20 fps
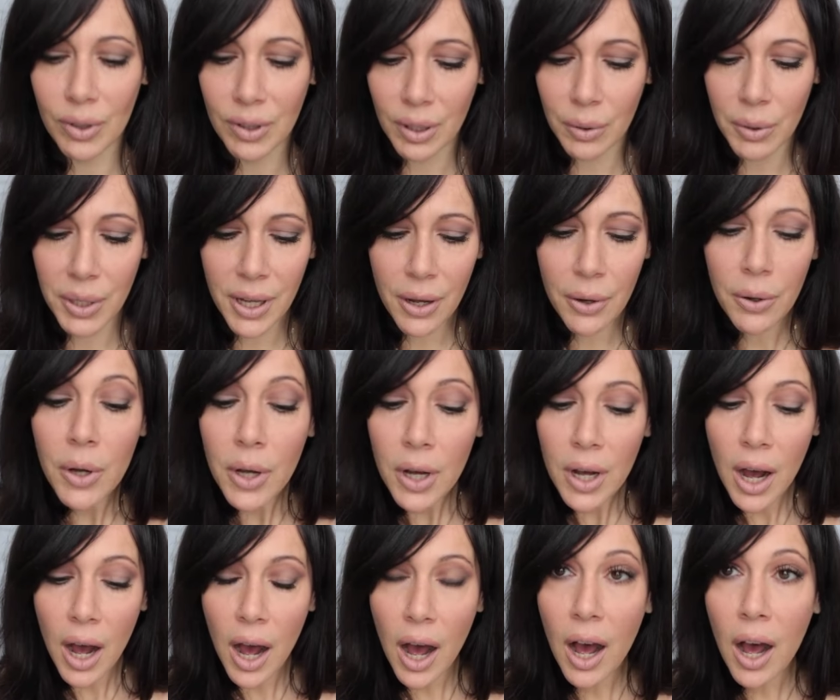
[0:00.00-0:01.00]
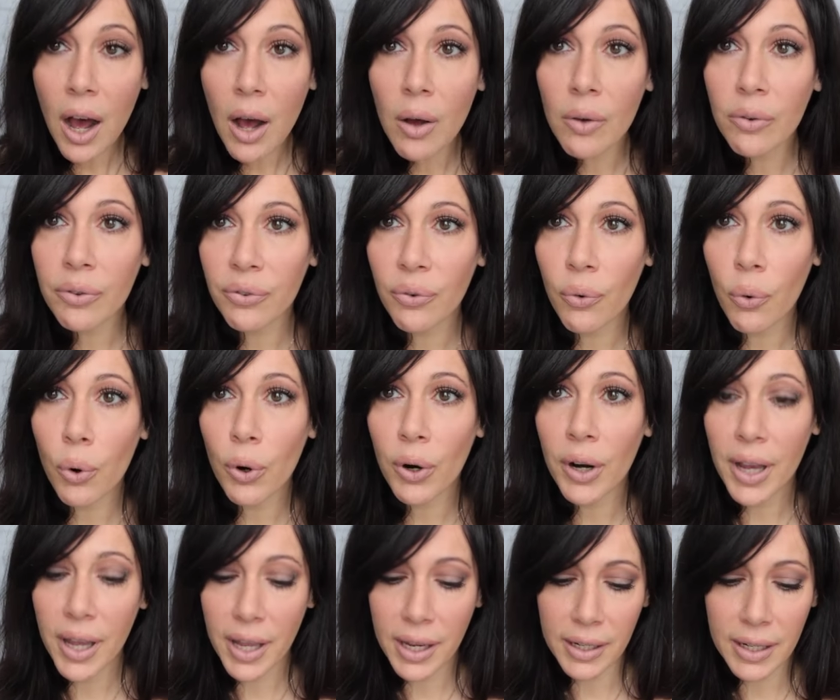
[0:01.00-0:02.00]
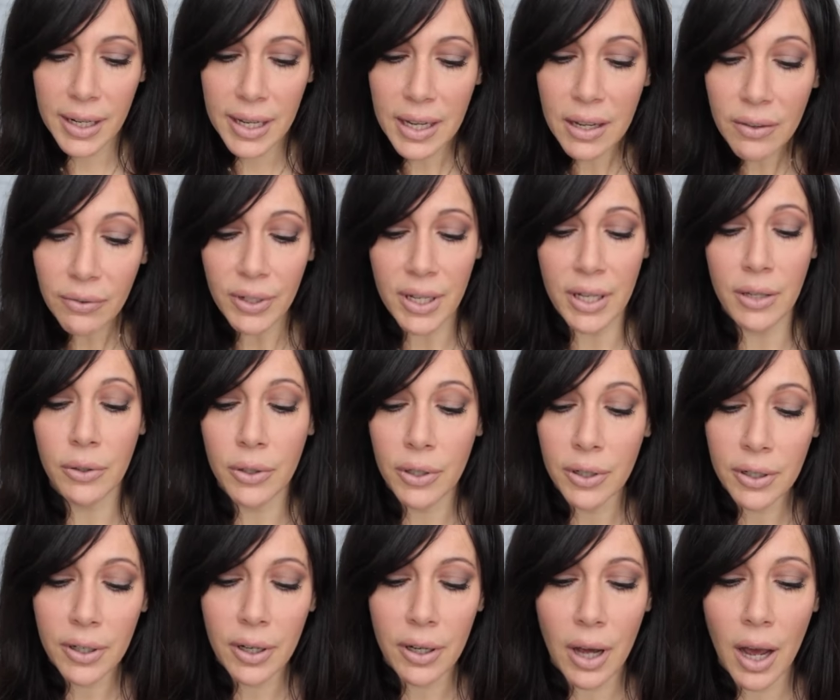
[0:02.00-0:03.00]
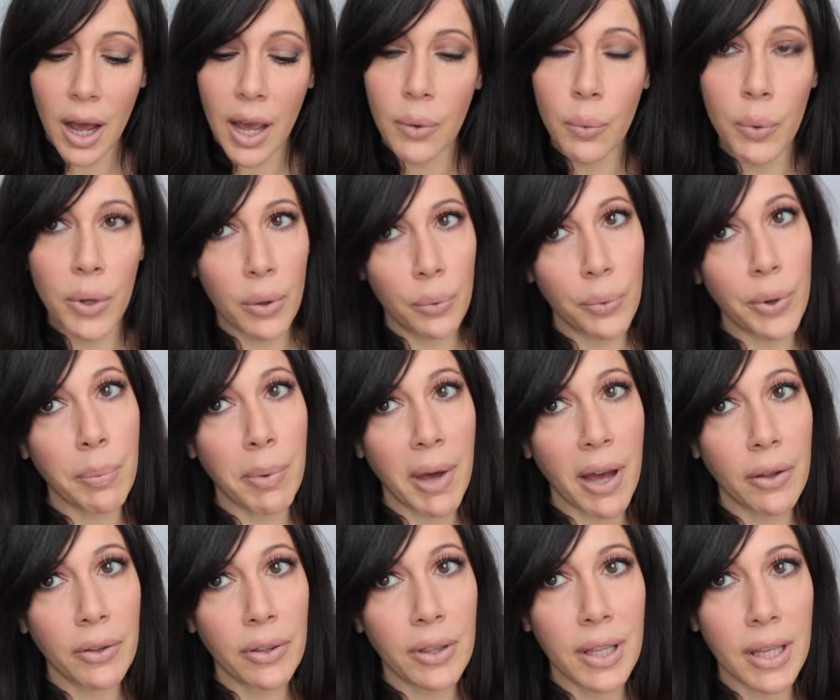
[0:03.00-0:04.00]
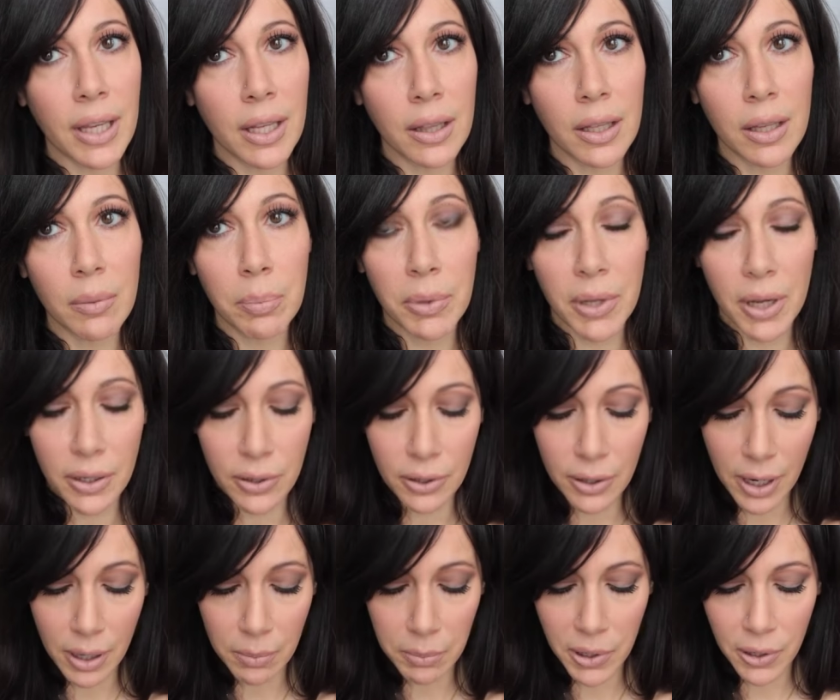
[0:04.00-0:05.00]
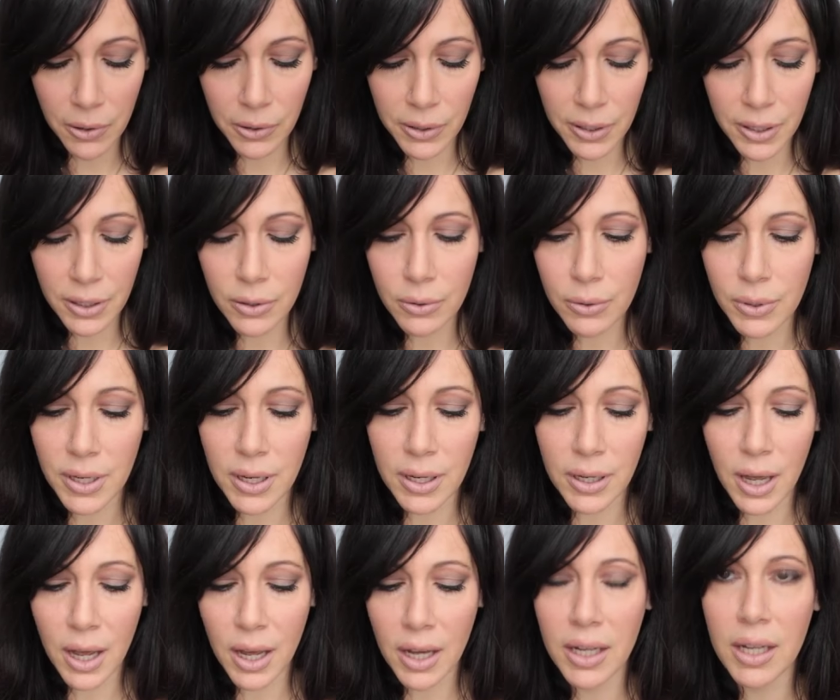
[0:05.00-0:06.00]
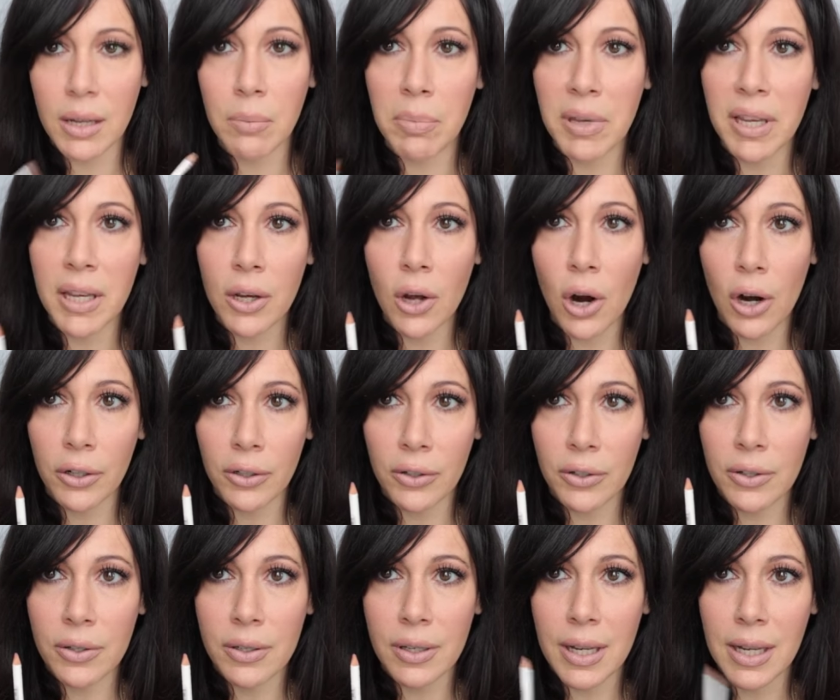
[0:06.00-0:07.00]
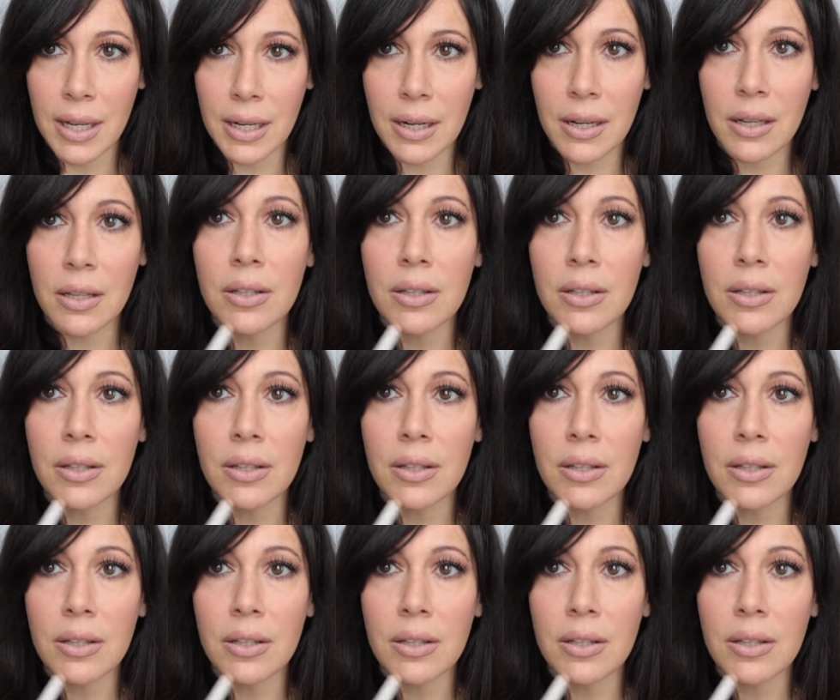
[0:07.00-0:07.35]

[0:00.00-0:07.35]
There we go. For an evening look, I will whip out the lip liner. I'm currently using Honeybee Gardens in